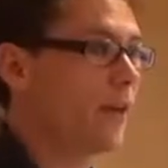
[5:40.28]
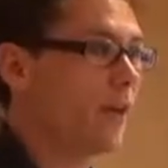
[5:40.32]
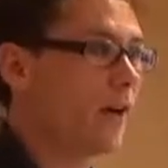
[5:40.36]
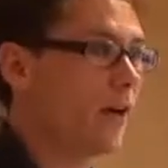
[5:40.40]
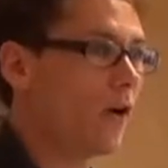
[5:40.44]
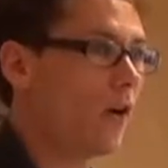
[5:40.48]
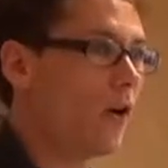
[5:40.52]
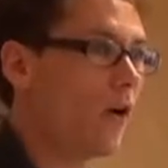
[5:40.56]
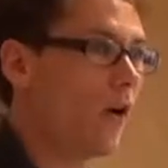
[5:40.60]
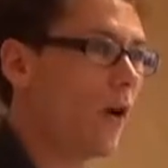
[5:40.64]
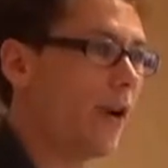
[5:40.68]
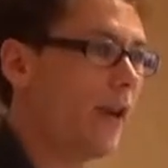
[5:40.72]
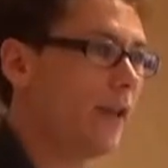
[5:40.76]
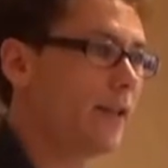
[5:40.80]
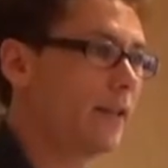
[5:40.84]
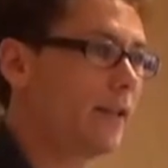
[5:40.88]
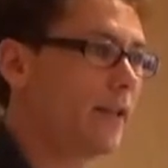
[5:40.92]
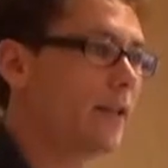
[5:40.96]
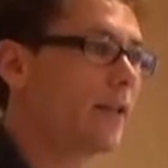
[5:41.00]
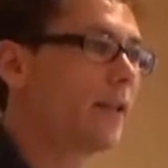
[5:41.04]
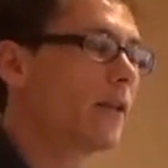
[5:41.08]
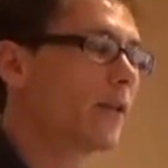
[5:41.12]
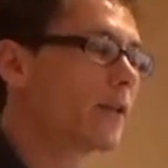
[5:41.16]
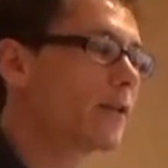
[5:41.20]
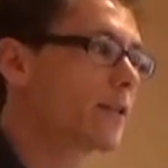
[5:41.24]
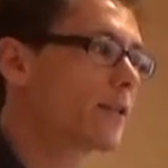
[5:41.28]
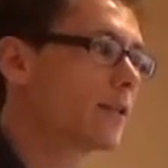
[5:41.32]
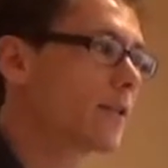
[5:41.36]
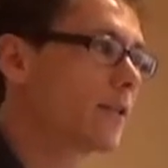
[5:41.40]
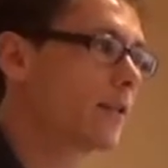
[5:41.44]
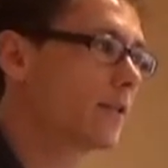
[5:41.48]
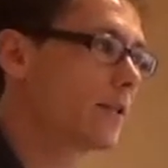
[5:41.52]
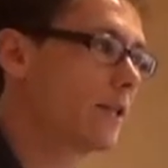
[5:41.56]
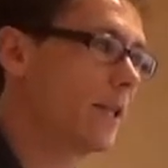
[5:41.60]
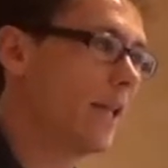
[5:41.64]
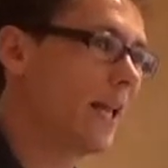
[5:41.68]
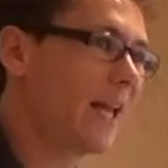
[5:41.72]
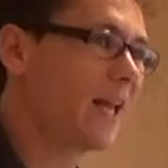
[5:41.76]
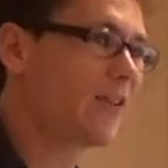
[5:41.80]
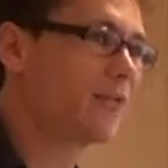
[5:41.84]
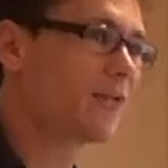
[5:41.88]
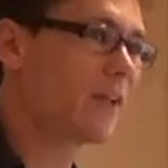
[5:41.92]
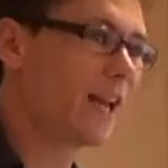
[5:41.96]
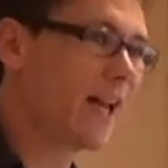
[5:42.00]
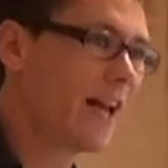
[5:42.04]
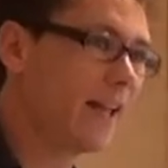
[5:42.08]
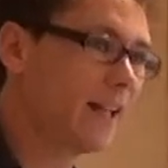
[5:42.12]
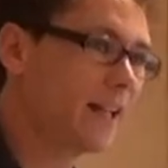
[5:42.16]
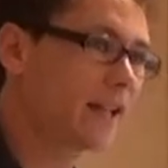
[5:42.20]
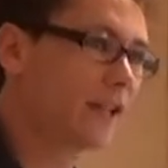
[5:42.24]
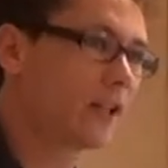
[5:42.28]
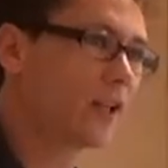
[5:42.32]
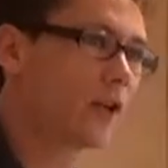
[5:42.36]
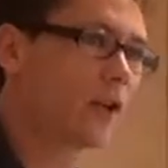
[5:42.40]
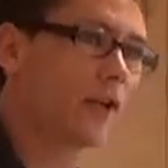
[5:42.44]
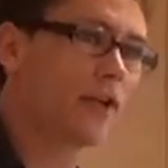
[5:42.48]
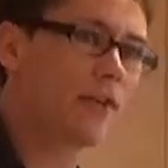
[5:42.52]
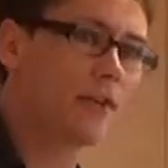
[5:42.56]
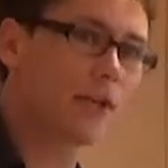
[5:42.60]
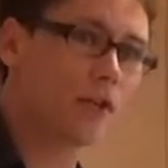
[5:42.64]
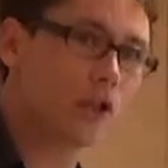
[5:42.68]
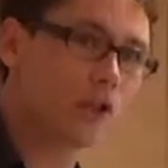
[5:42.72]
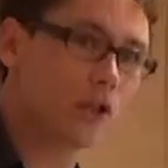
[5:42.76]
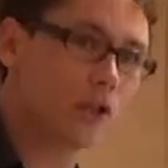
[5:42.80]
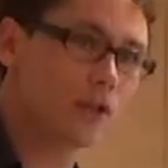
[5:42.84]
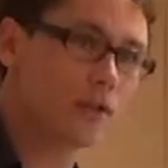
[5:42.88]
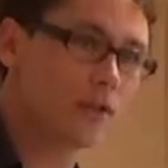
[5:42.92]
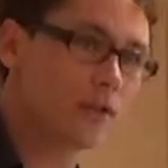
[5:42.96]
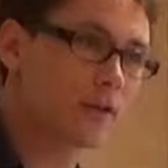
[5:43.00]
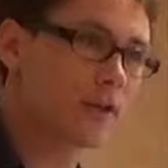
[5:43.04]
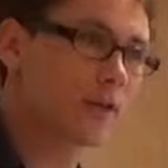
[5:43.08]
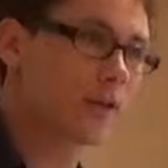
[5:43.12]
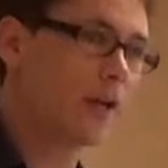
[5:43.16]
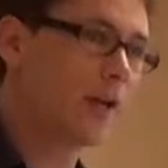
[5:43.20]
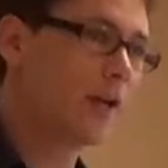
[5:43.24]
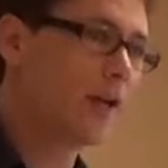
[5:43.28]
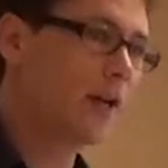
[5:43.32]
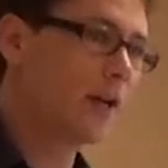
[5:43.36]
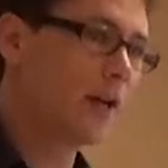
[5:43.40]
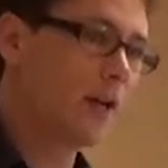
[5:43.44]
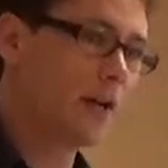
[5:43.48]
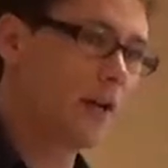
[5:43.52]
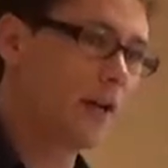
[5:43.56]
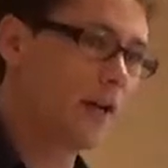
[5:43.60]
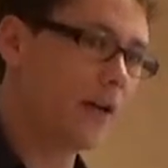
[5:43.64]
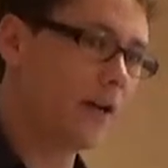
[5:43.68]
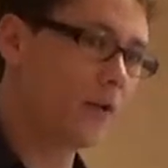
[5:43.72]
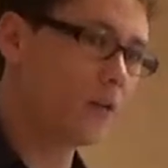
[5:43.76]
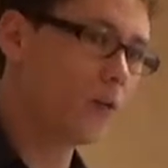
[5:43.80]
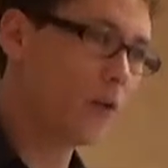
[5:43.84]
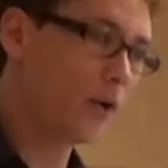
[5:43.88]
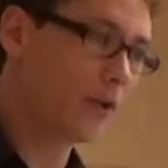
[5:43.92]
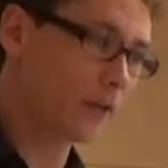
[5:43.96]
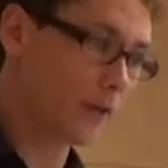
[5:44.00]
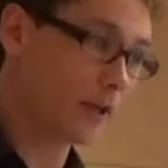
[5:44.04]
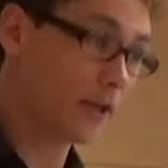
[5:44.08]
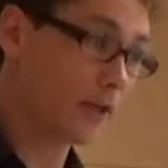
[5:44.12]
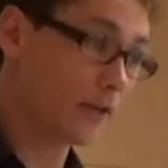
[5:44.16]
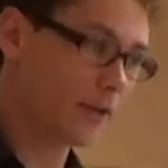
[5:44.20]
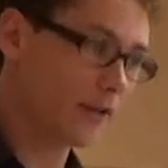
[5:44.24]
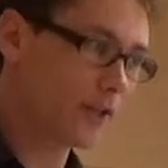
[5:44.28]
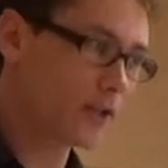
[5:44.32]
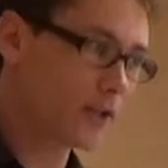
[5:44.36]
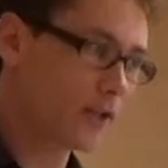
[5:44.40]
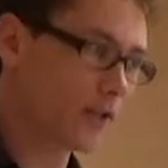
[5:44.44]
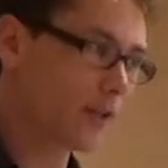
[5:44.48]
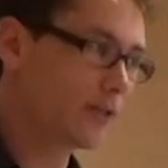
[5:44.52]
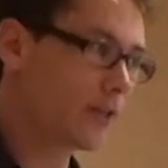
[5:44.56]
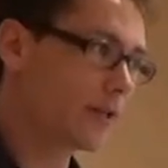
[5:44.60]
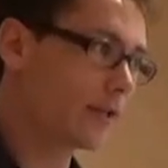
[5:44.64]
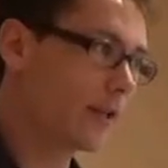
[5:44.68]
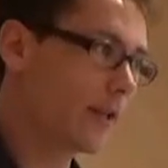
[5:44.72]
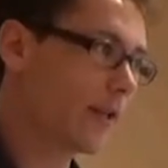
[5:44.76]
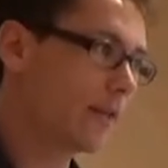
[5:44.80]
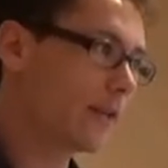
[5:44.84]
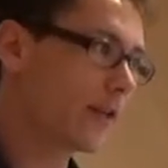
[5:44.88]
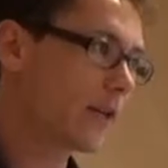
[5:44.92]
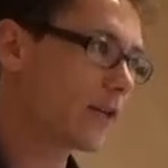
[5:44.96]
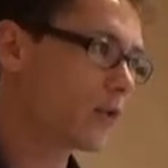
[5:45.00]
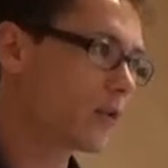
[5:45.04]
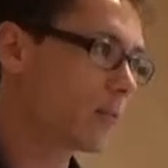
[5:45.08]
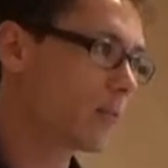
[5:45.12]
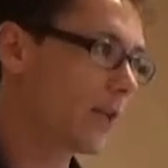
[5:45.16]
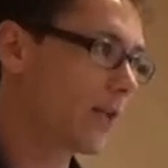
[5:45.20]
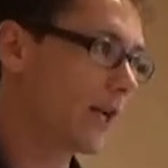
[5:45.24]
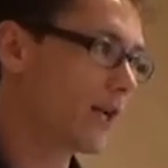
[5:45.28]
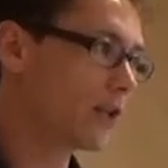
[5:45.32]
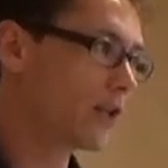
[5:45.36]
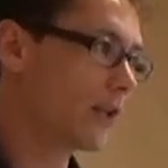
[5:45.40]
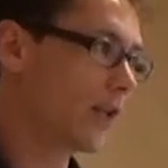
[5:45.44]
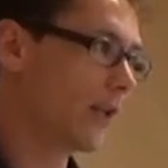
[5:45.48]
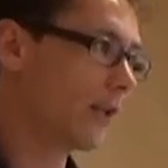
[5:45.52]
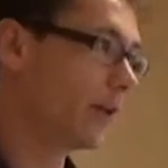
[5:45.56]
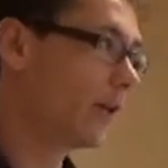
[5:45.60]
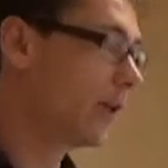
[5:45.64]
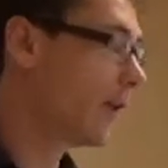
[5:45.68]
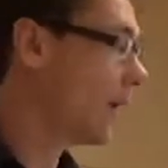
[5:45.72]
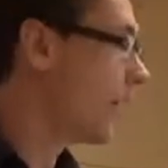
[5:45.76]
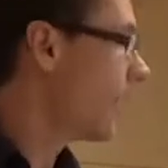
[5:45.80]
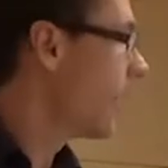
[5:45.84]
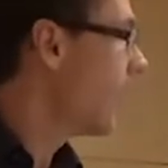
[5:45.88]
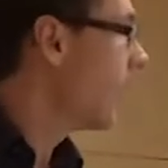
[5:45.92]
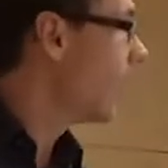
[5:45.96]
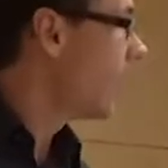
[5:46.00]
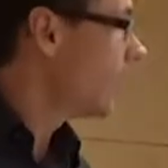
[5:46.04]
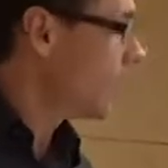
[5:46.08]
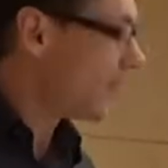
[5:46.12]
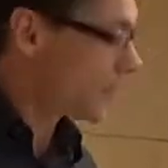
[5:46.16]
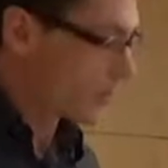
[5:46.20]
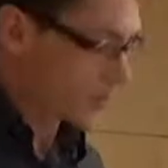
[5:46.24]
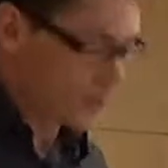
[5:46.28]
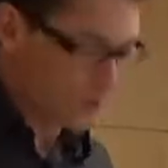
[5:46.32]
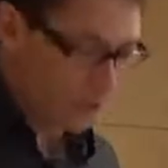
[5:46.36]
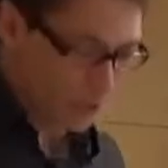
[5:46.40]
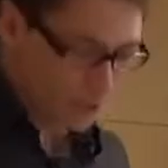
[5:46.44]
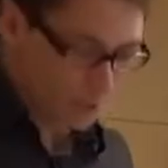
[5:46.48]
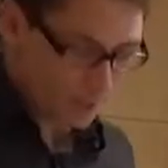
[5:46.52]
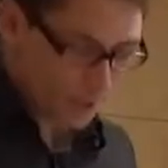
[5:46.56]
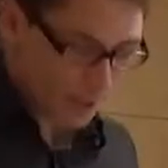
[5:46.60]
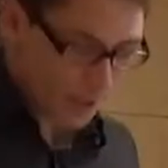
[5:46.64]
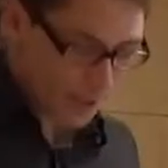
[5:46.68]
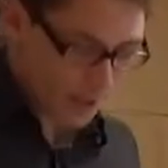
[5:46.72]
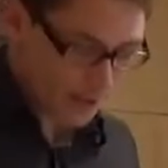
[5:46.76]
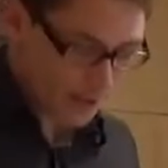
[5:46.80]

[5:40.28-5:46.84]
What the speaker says: there are any slave-like conditions, working conditions in their supply chain. So